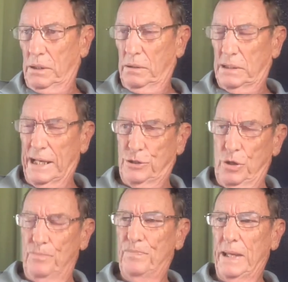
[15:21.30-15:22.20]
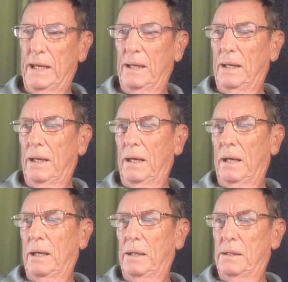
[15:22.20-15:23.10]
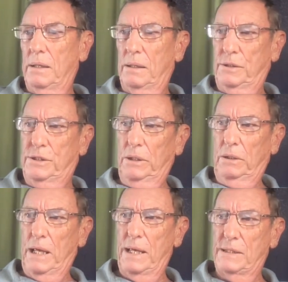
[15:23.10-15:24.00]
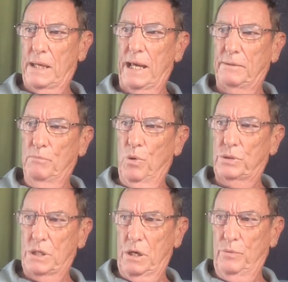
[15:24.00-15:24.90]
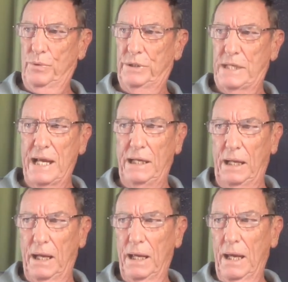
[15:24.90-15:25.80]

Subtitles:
Take two. Jill has had more time with Danny